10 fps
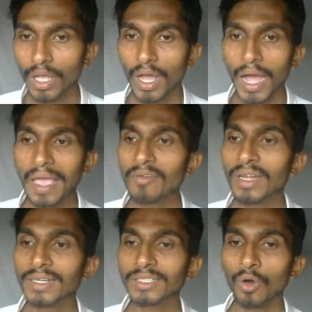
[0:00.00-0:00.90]
I will
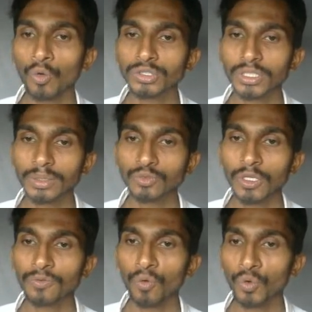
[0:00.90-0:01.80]
let the host name, so
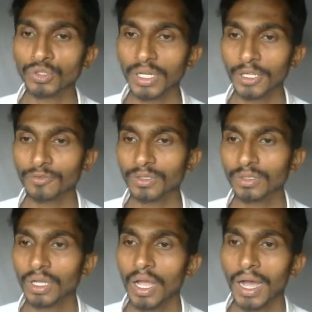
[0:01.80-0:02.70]
if host left,
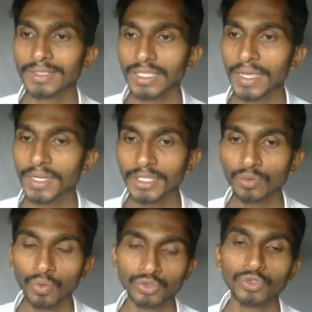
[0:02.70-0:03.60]
assign a new
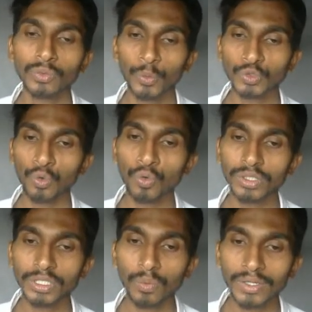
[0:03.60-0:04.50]
host. So suppose
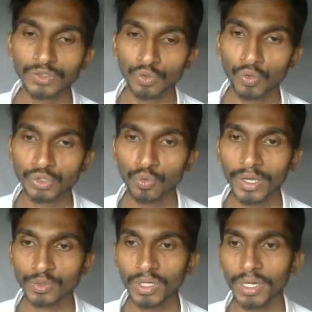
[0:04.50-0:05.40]
it was host who
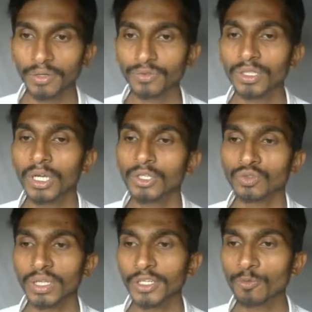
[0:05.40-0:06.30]
actually left, so
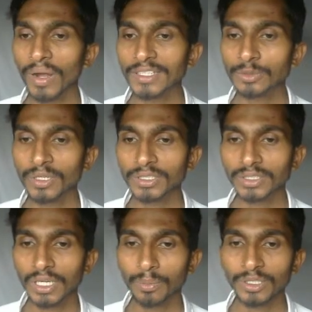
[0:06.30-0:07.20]
the new participant is
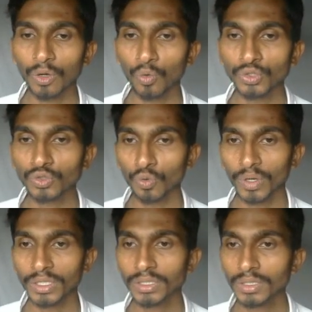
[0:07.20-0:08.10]
gonna be the host over
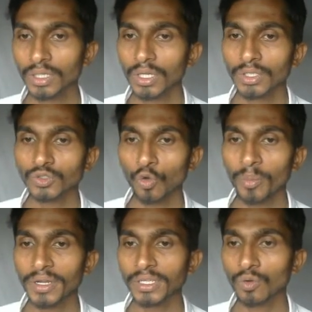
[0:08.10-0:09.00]
here. So
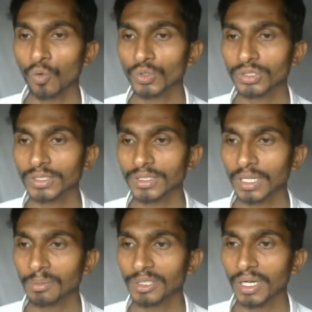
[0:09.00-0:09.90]
meeting host is gonna
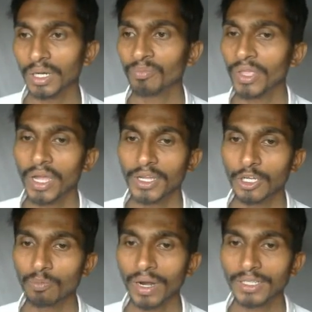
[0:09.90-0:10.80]
be the new
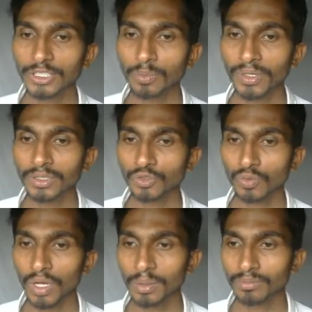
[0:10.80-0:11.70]
participant, so
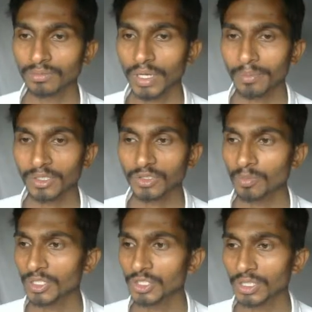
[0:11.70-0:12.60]
I'm just
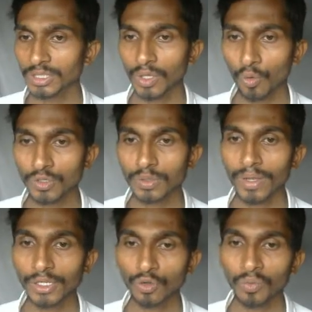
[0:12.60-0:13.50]
simply changing the host
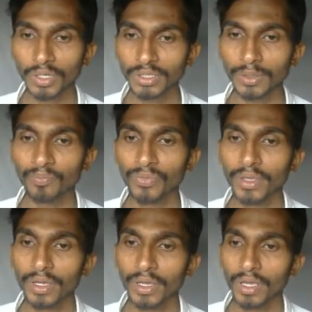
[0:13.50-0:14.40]
value over here.
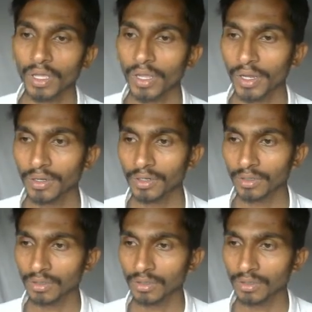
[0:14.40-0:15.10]
And